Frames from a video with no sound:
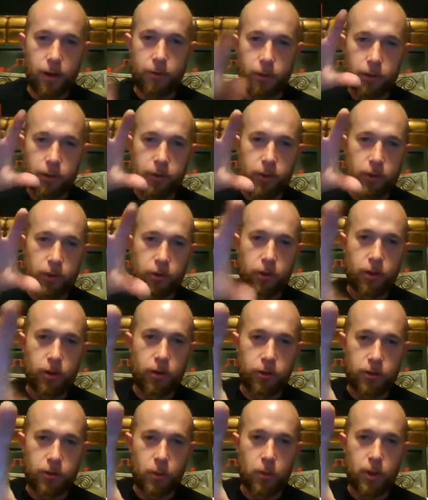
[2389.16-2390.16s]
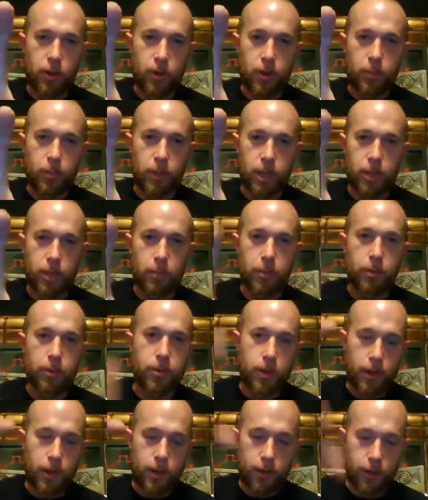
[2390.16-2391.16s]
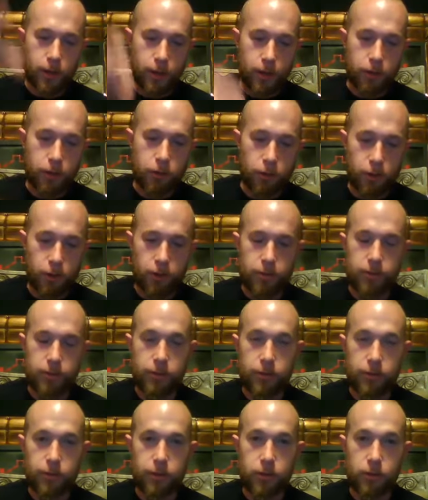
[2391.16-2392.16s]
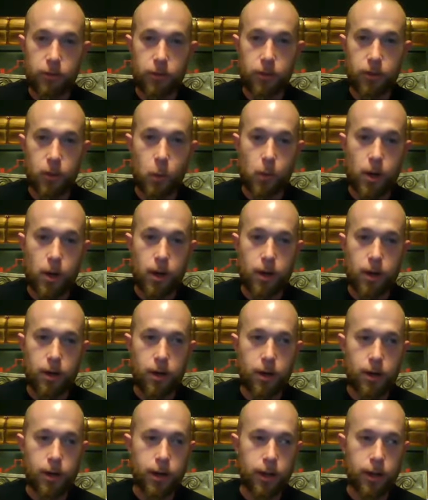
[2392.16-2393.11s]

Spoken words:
first I'll charge the one on paper, then I'll charge the sigil in the water.